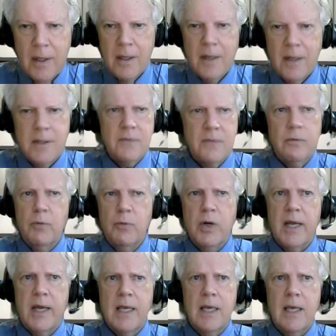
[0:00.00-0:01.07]
Because from what
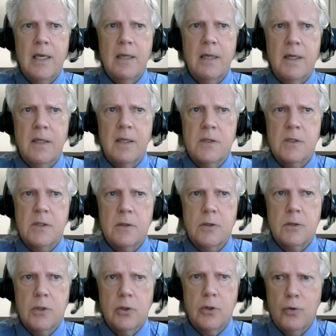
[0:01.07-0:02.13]
I hear, there's
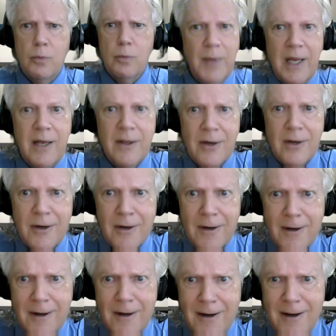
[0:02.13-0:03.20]
2
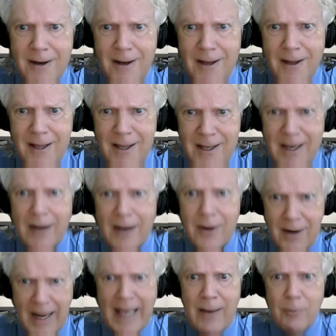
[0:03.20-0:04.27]
billion young
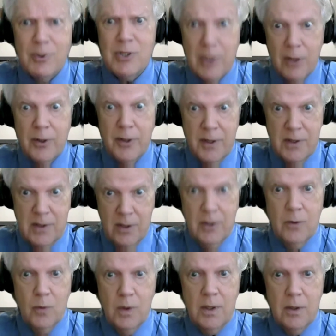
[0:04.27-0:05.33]
language learners in
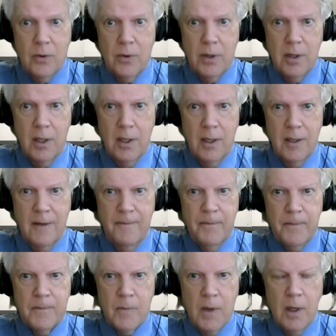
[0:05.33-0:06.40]
the world.
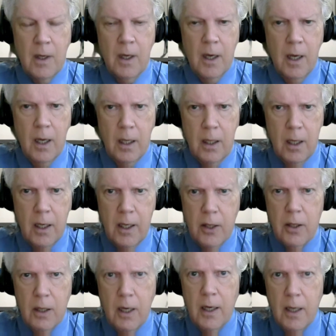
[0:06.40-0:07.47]

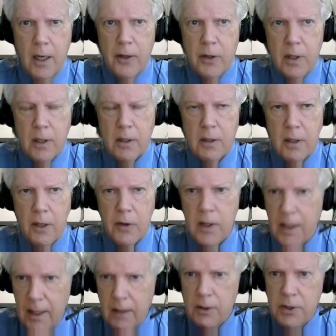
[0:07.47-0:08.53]
I think
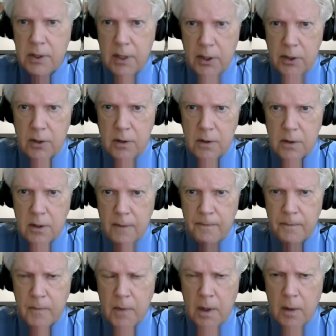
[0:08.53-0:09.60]
English teachers
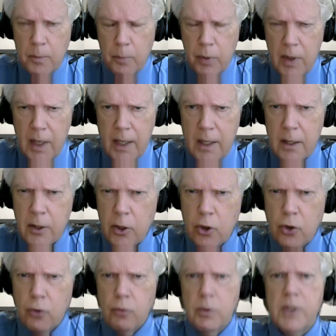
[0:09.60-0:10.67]
play a
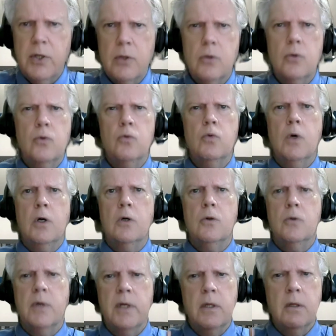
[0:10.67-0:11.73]
critical
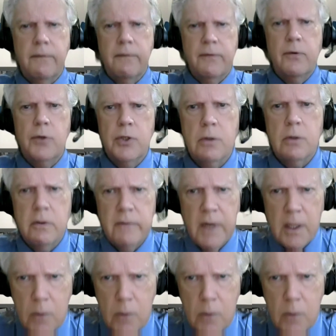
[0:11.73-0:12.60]
role in the future of our